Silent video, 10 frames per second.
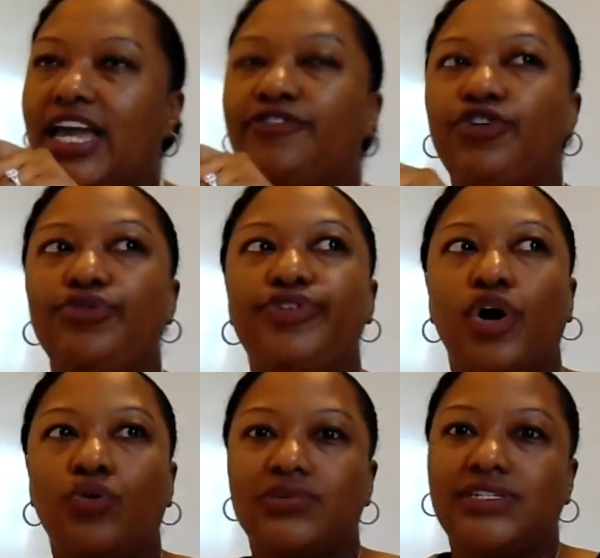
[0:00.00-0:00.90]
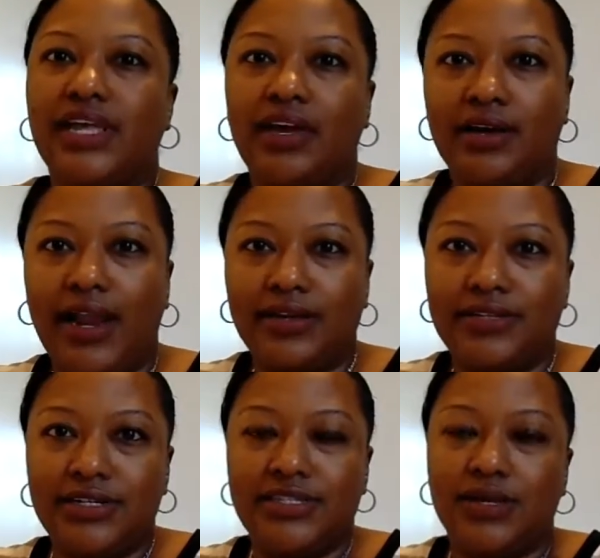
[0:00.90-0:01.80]
if you don't stay
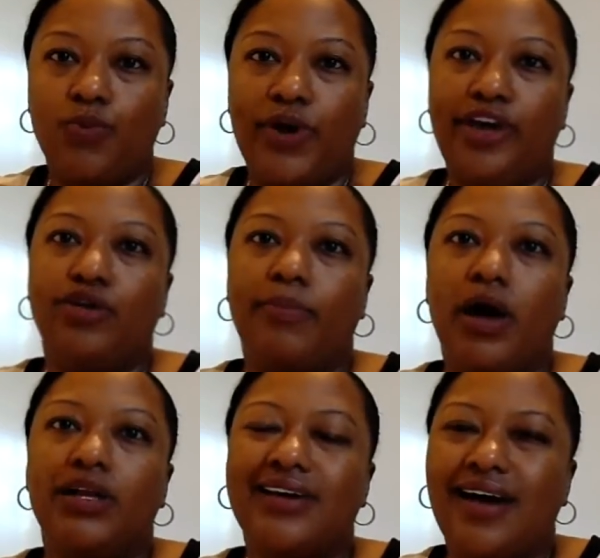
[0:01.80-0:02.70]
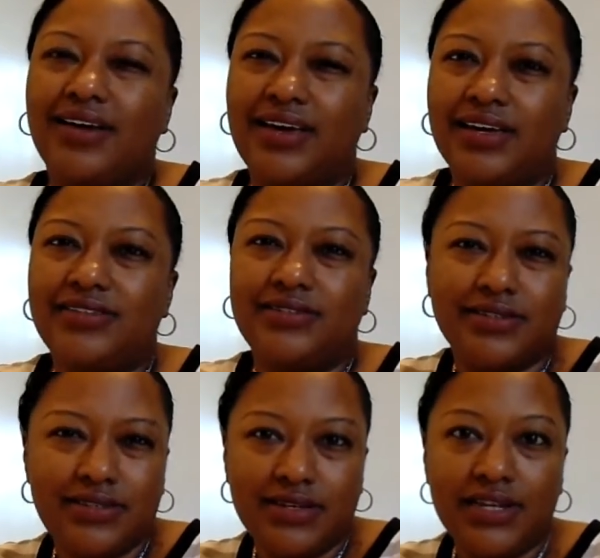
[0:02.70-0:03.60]
connected in some way, your bond kind of gets
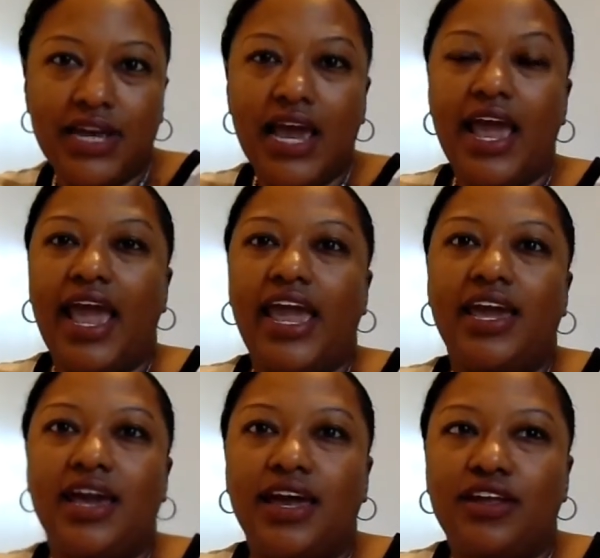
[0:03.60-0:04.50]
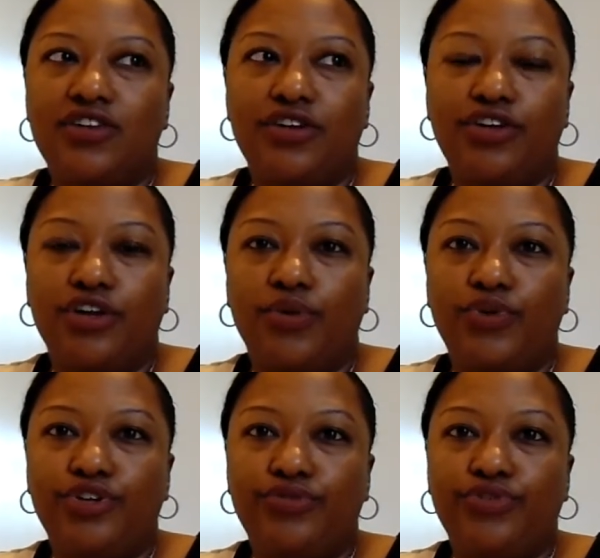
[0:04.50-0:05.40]
distant. And you know,
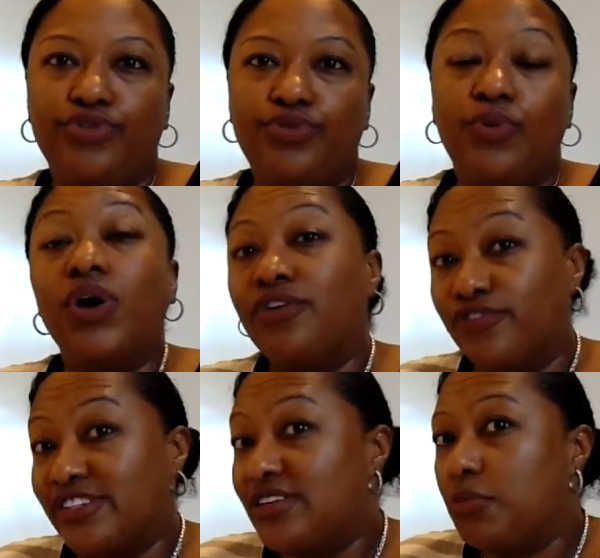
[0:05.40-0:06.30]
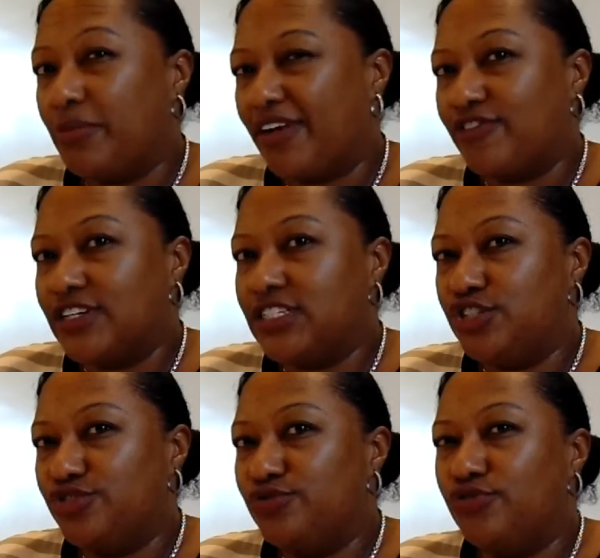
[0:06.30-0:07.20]
when you do, well, for some of my friends
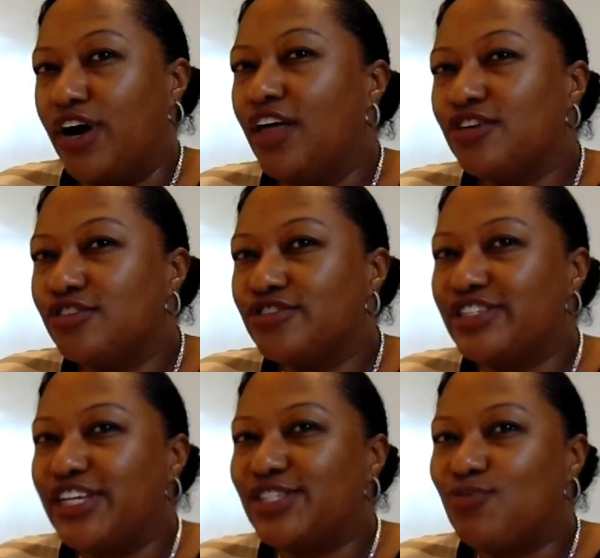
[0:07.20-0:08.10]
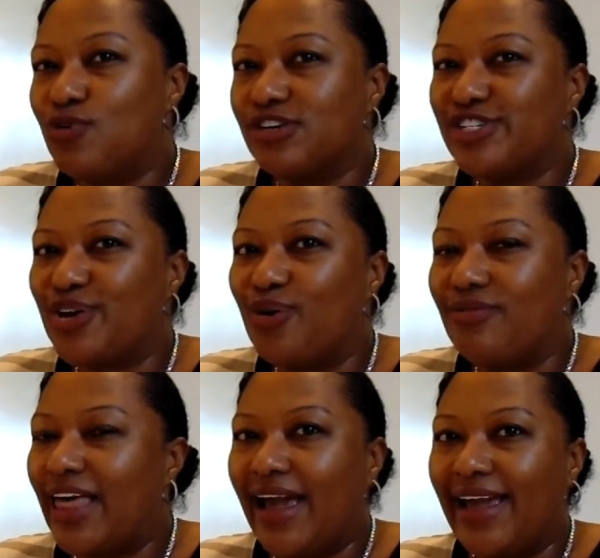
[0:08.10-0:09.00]
that do, others it's more so
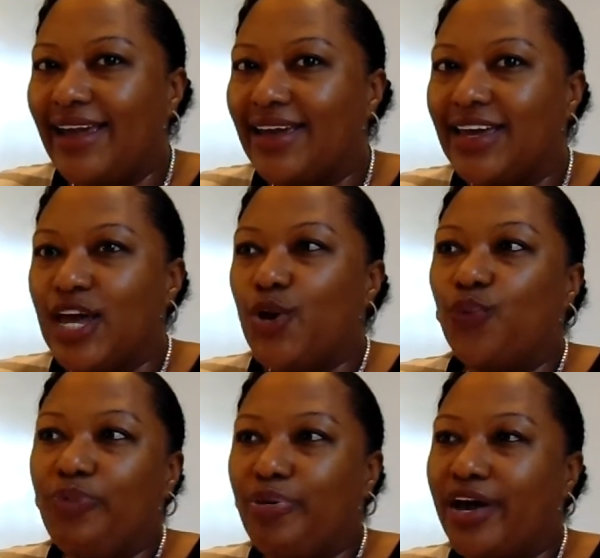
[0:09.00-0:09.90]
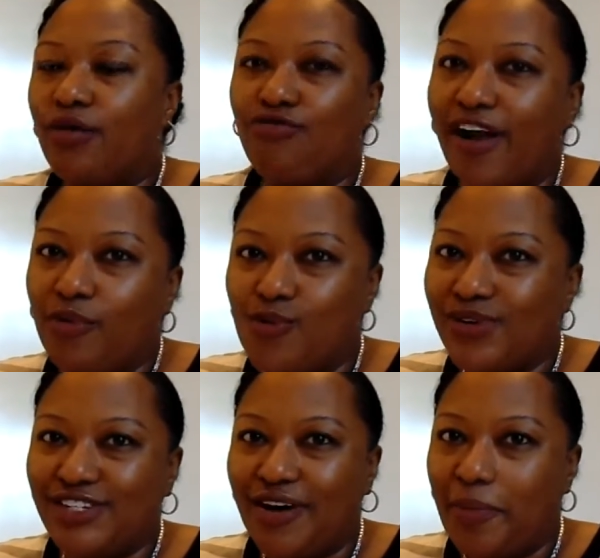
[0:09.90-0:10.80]
like we pick up right where
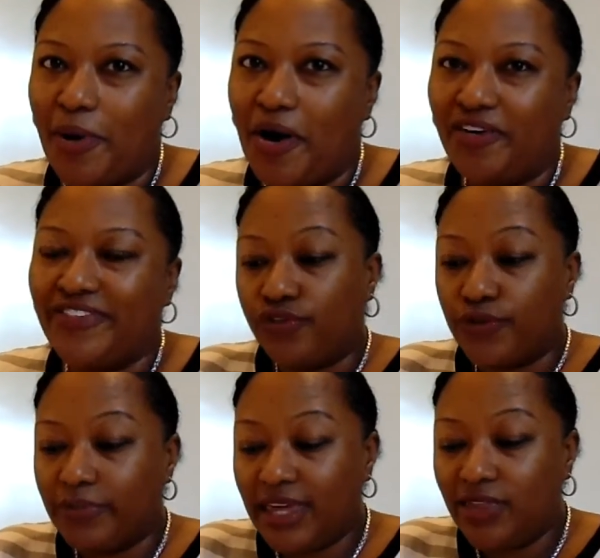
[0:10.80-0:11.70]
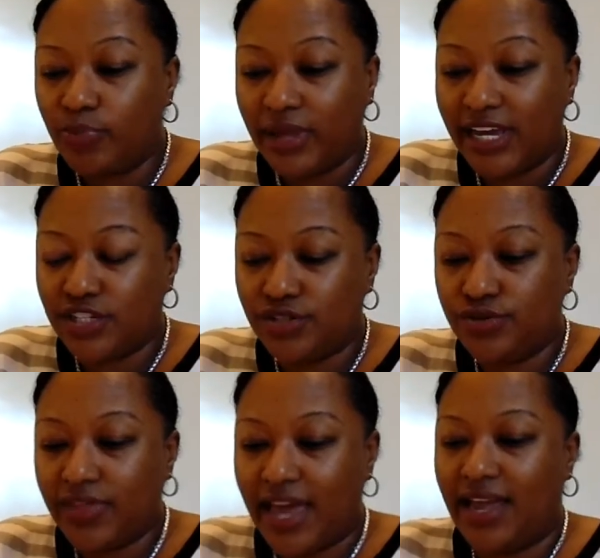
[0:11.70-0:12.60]
we drop off. So for me, the plan to
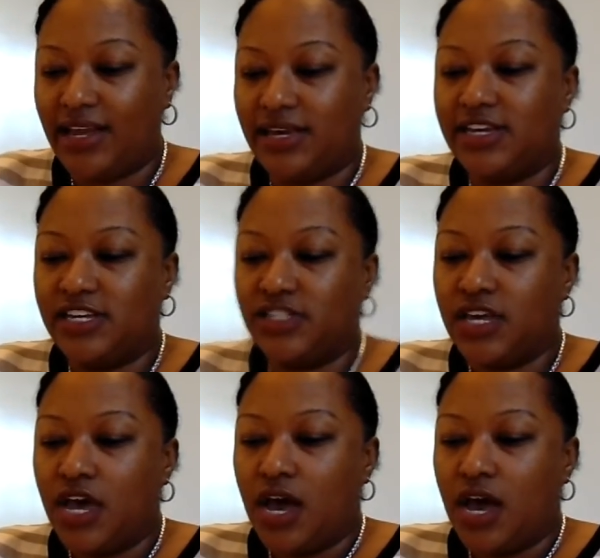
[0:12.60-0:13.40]
do that is